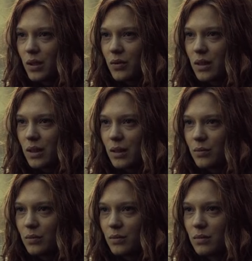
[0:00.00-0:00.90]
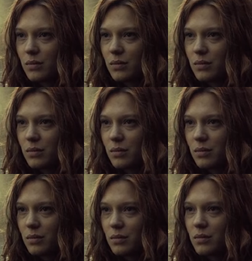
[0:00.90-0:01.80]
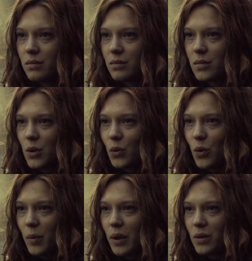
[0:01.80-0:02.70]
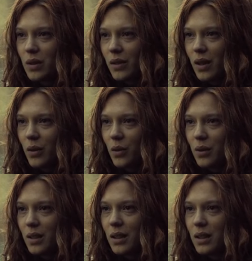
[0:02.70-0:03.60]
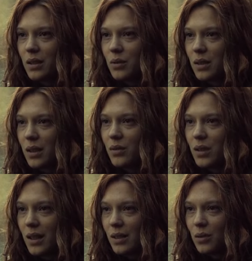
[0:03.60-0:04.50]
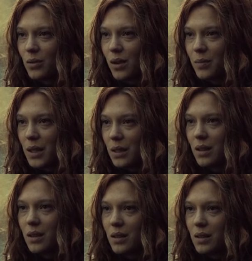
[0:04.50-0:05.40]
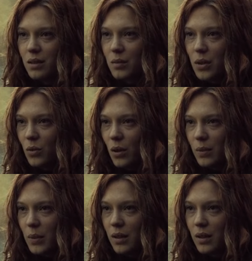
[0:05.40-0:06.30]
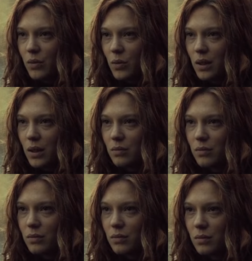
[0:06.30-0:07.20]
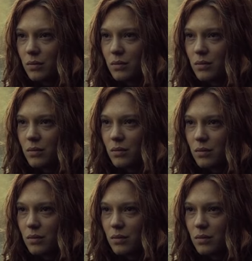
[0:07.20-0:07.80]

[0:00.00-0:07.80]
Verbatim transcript: and officially join the loners. The leader is very soft with the maid here, saying, "You're terrific, you know that?" and calling her